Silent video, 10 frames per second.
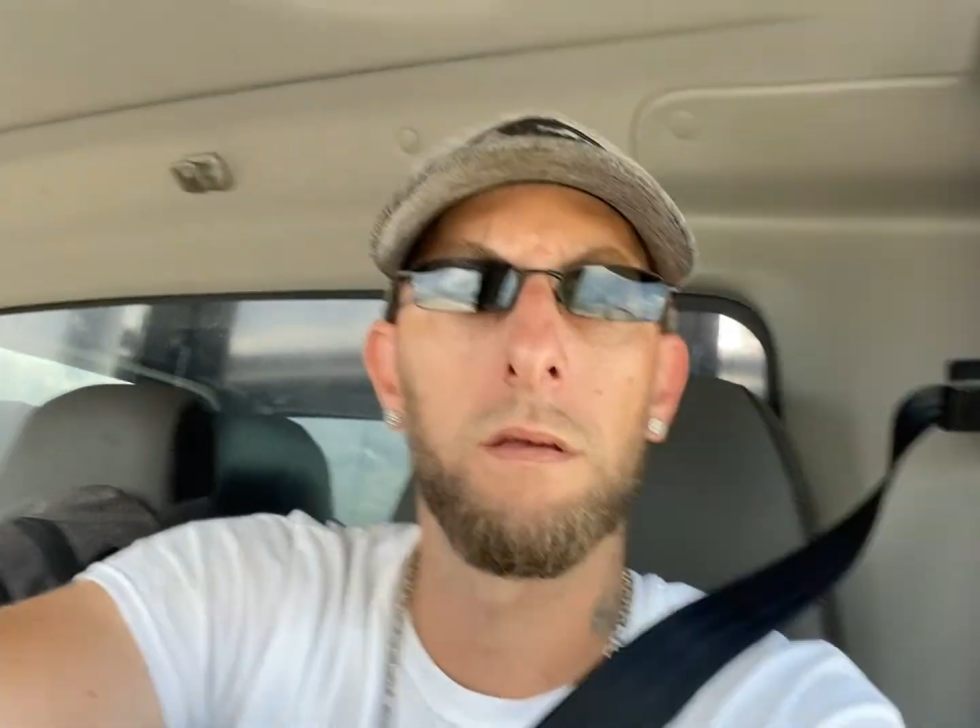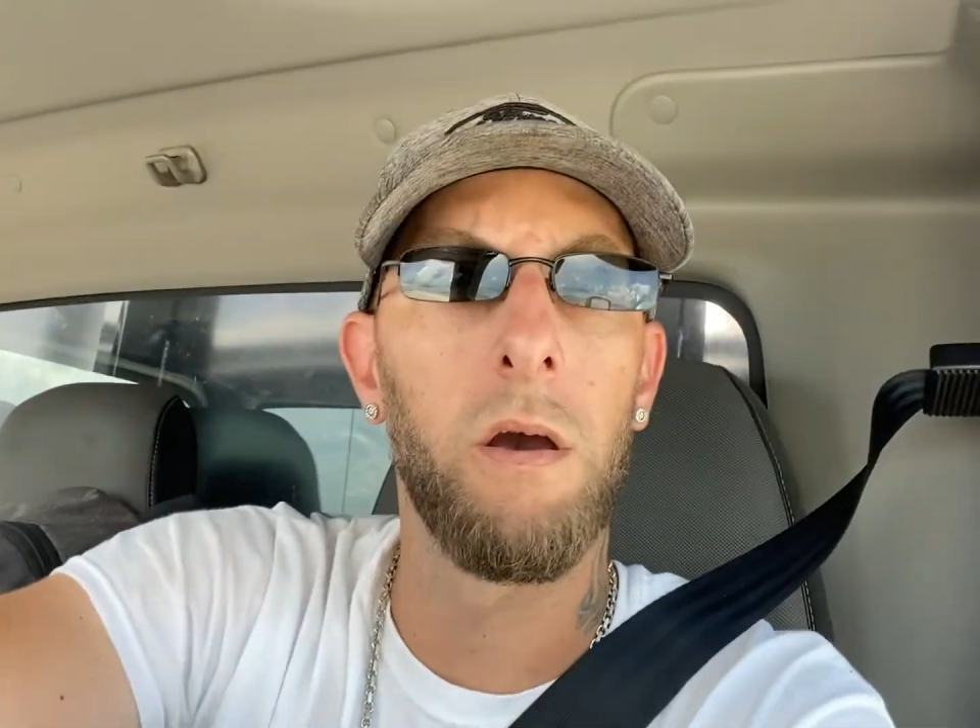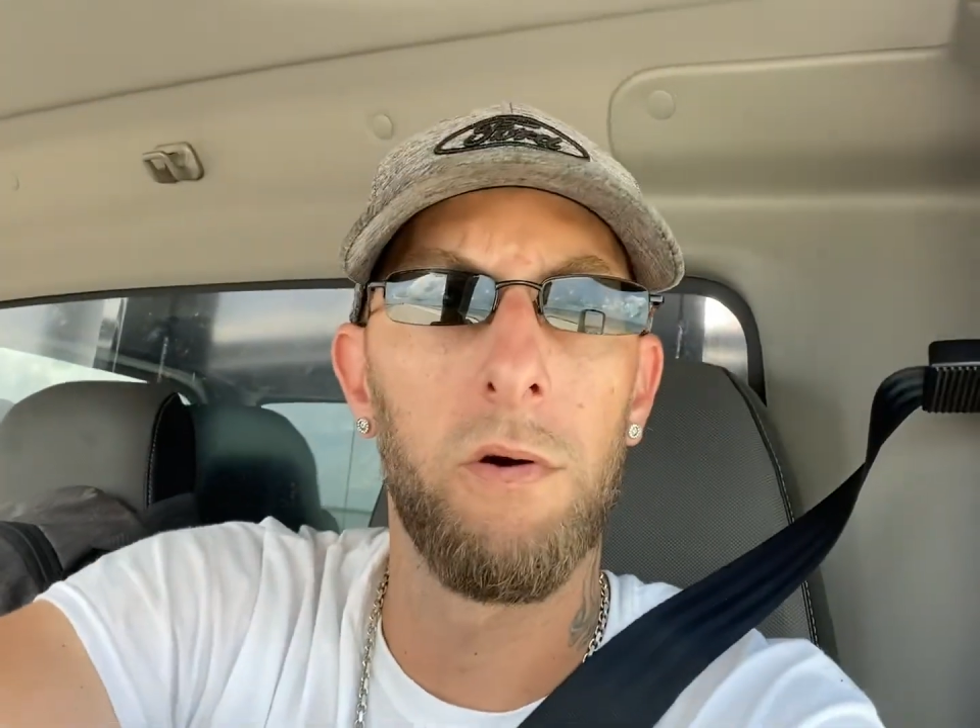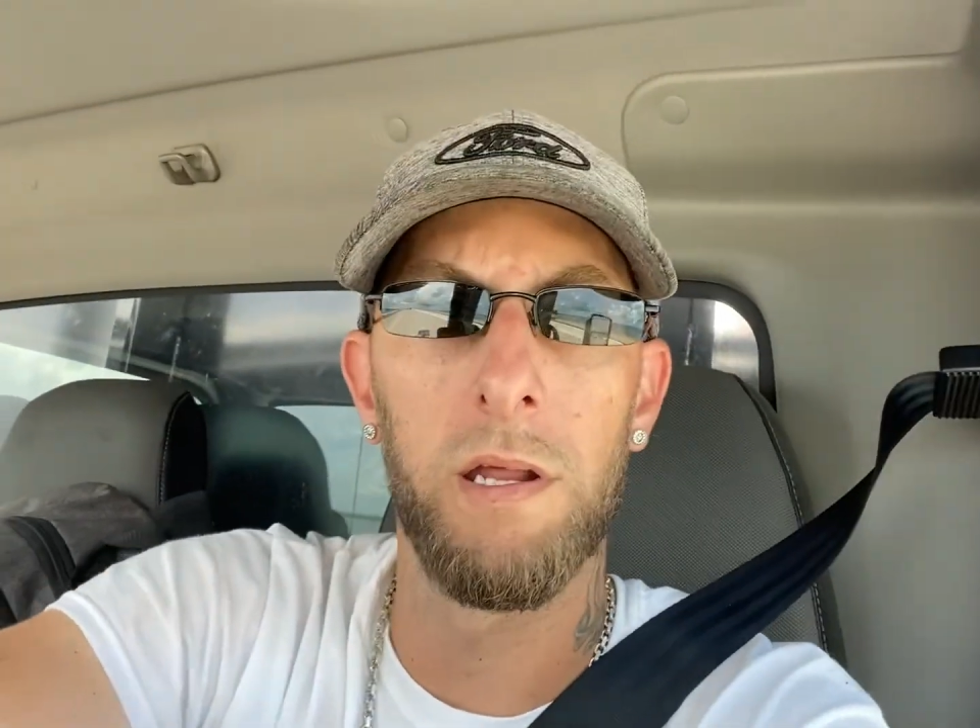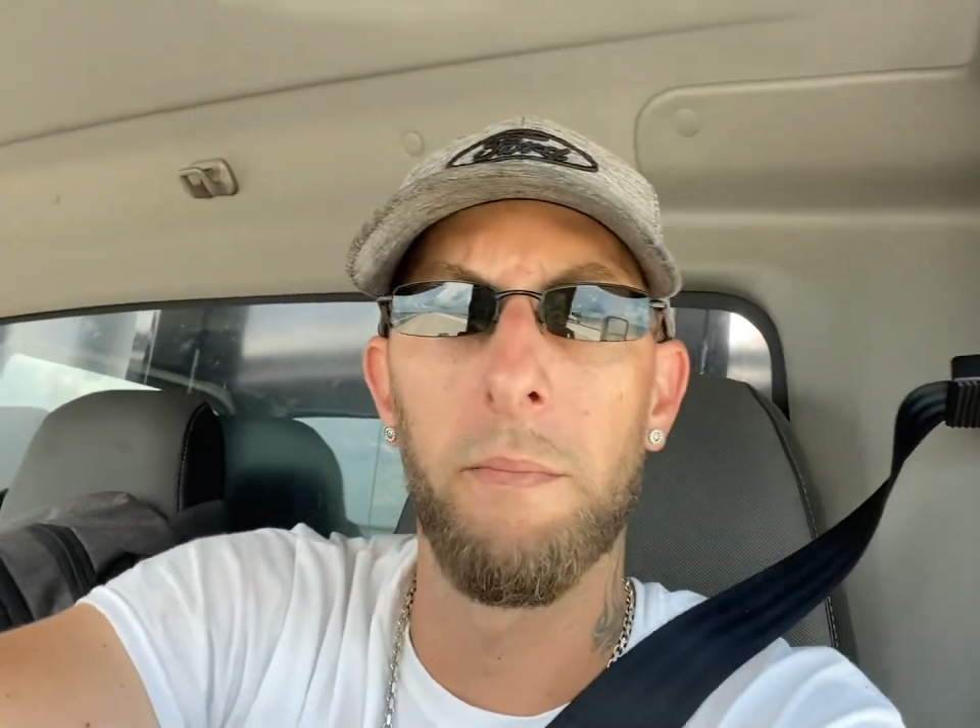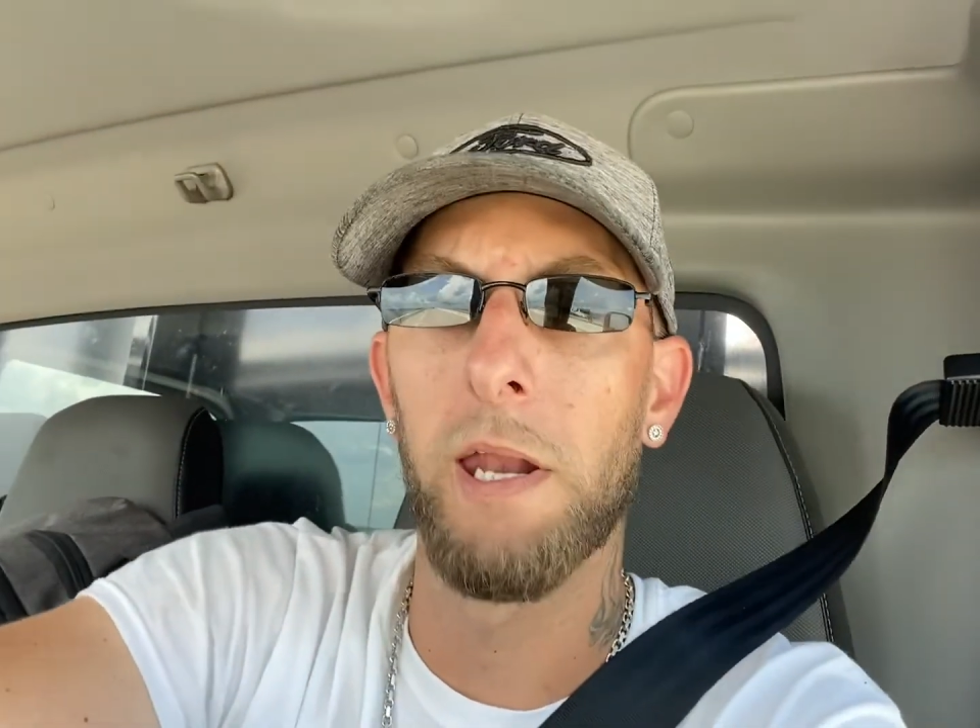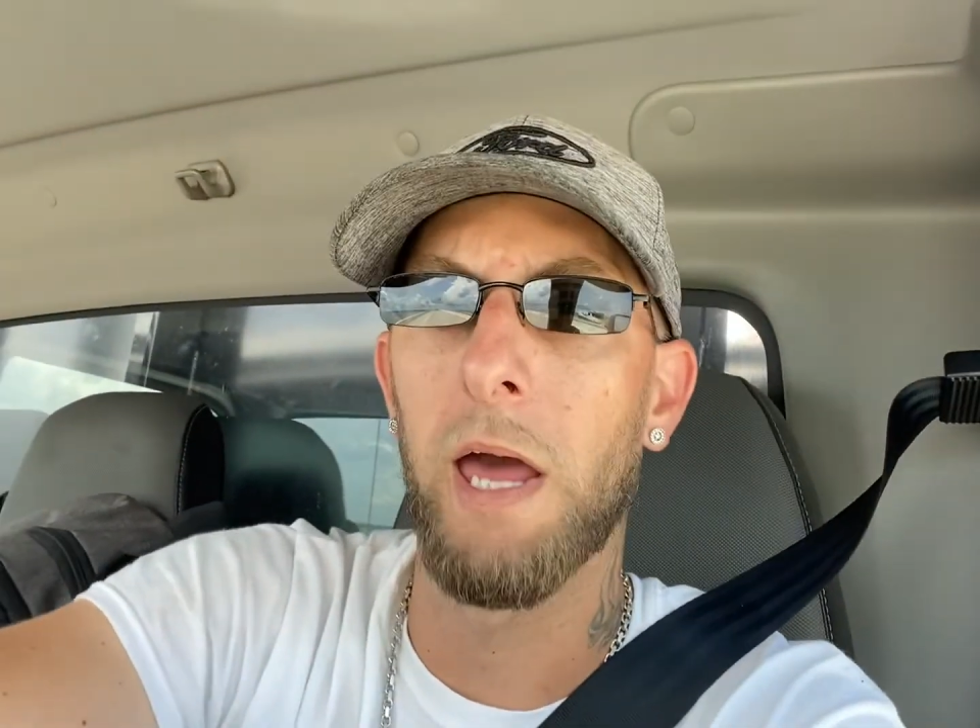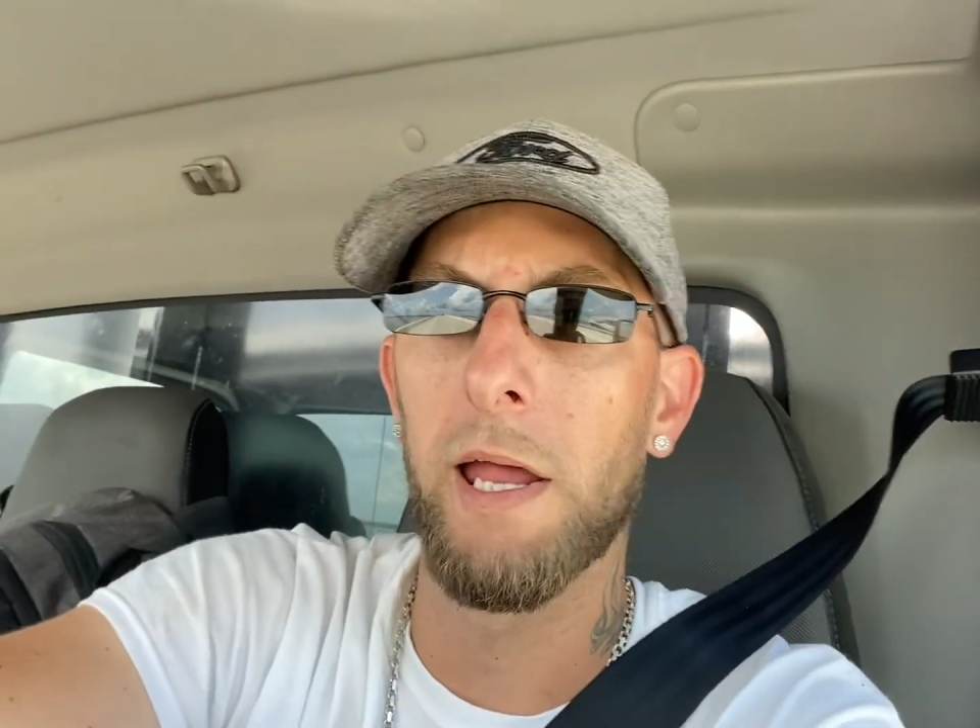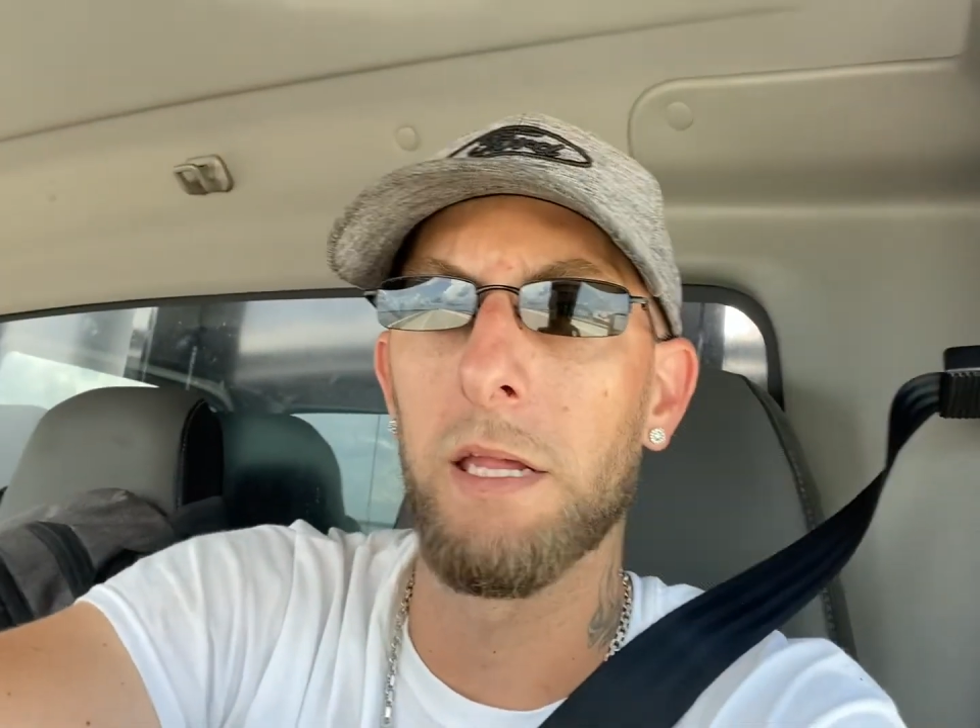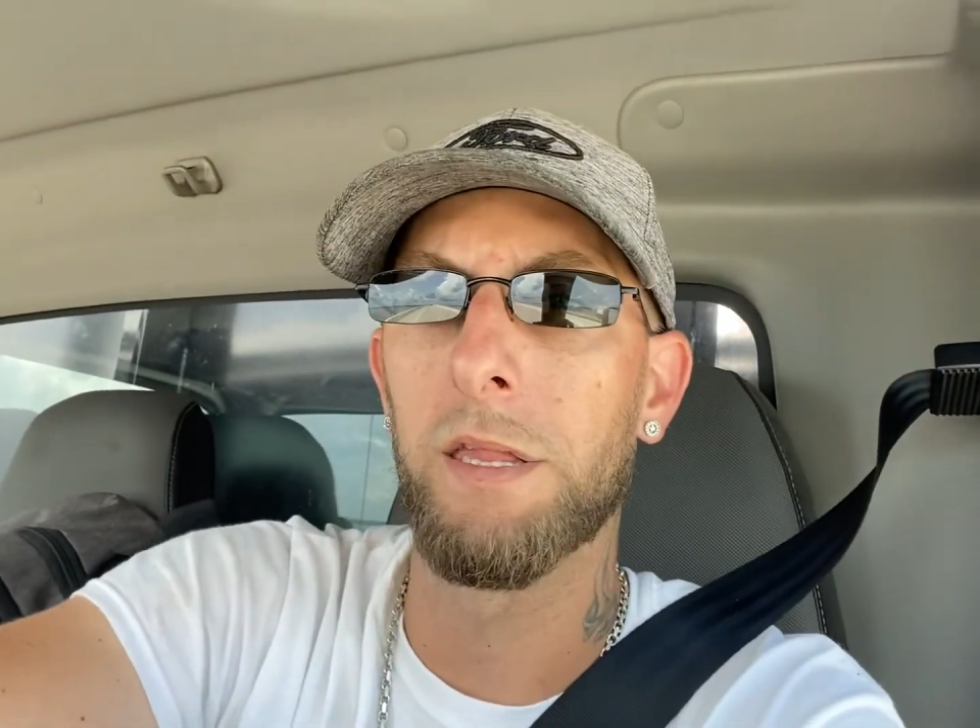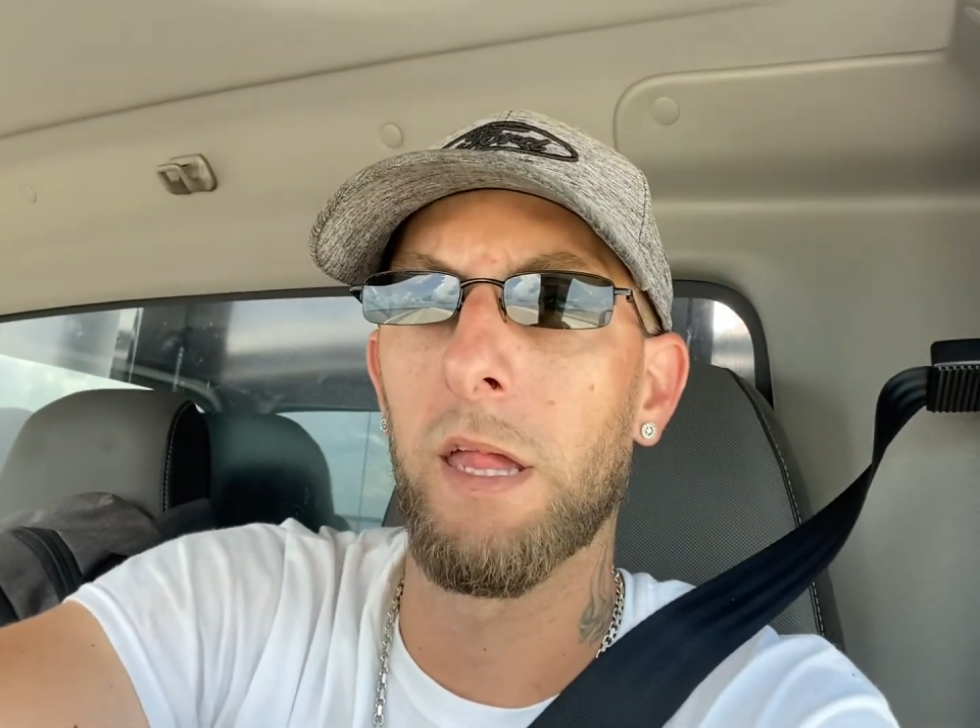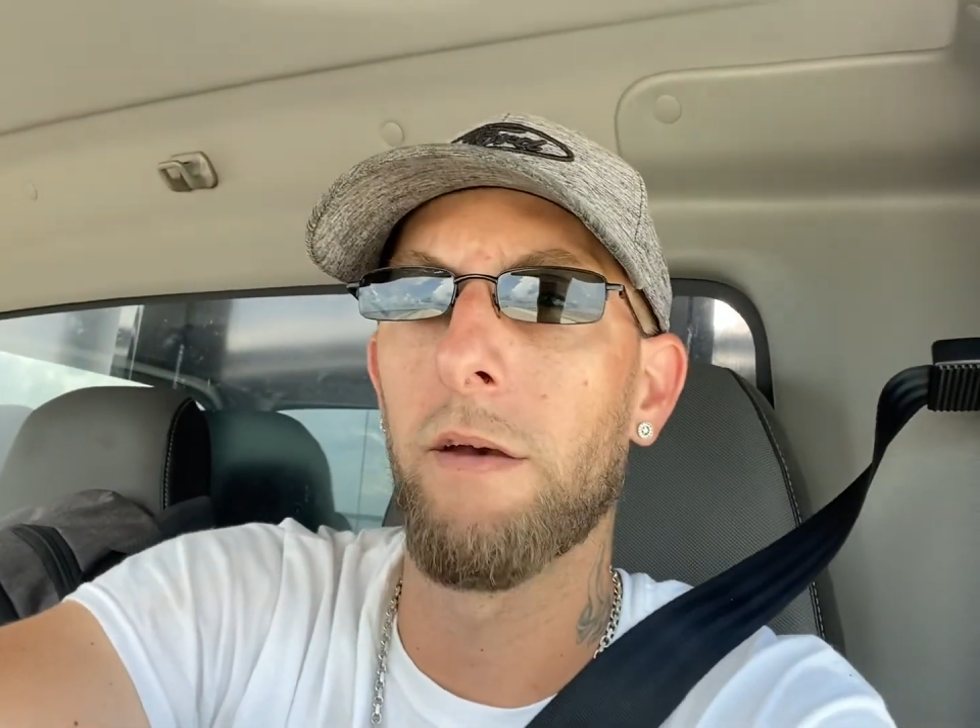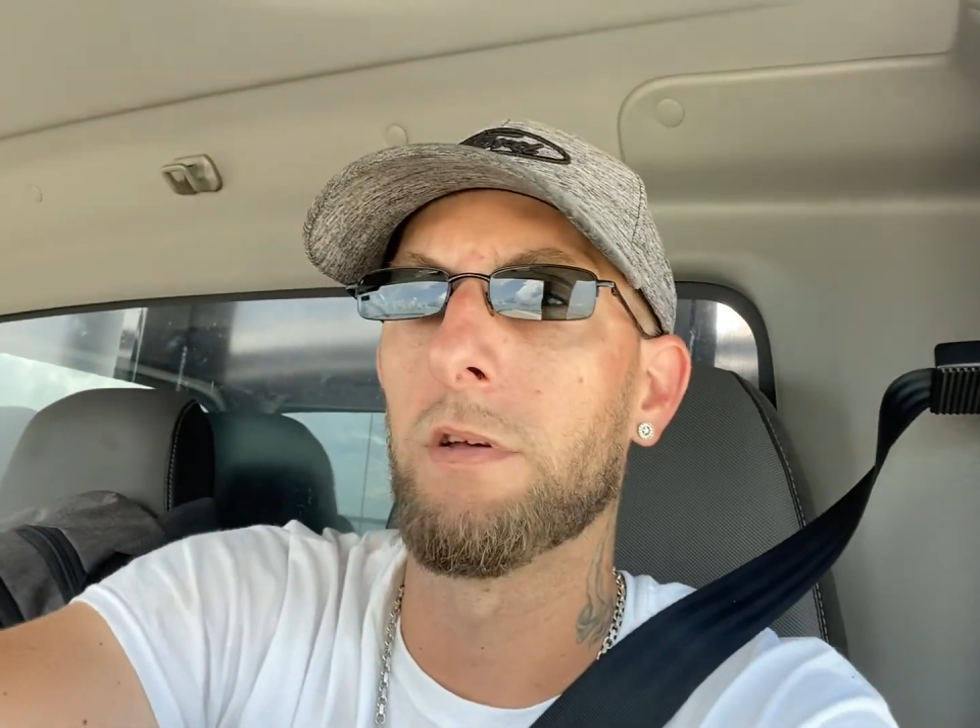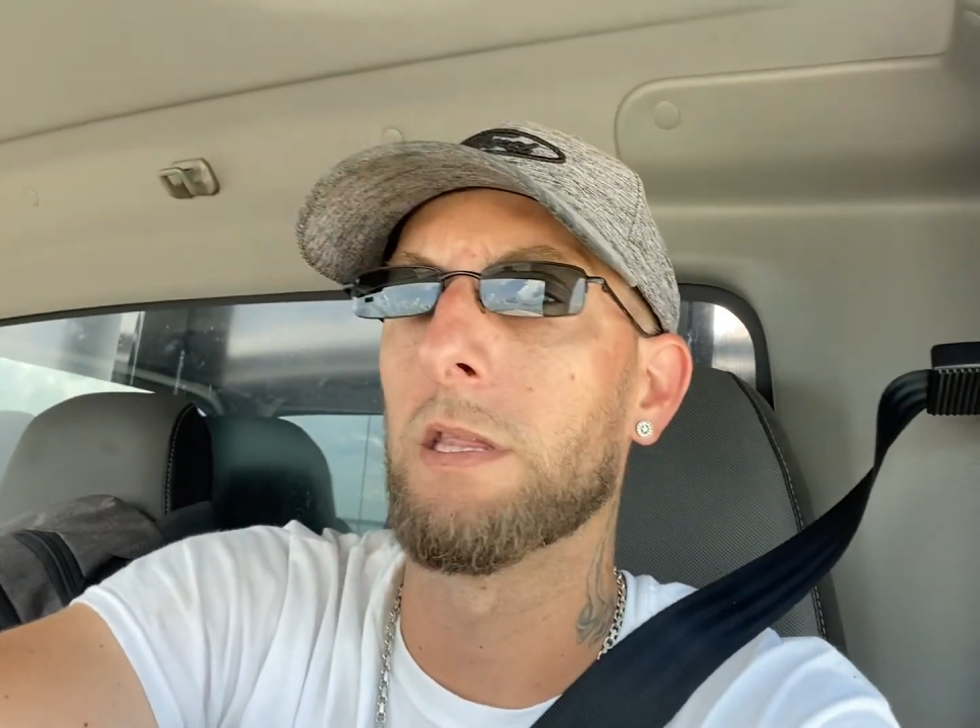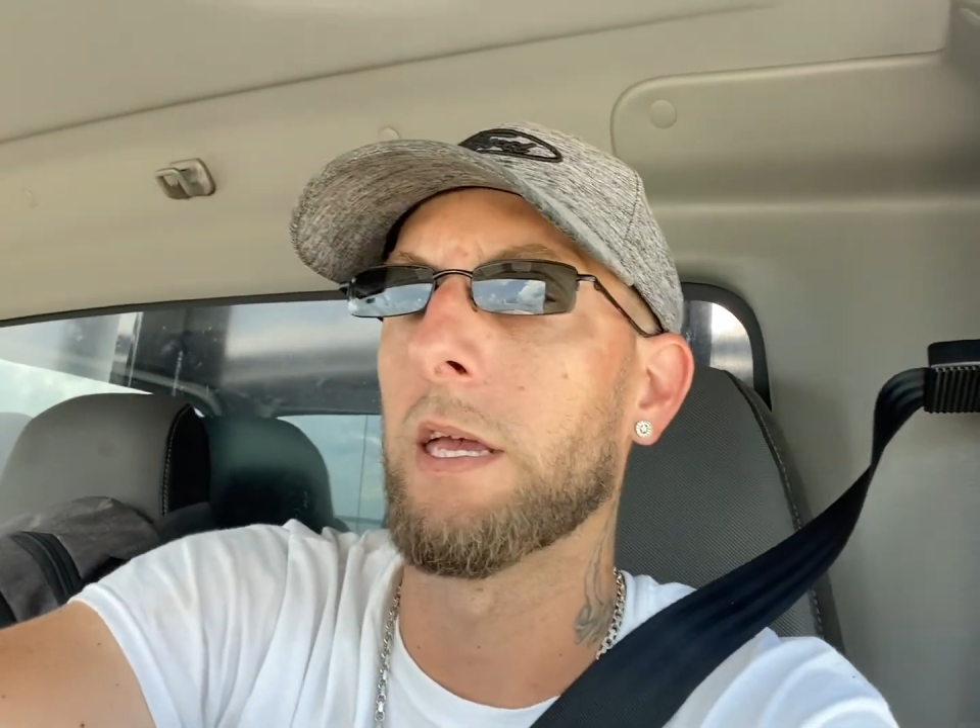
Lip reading: going in my 97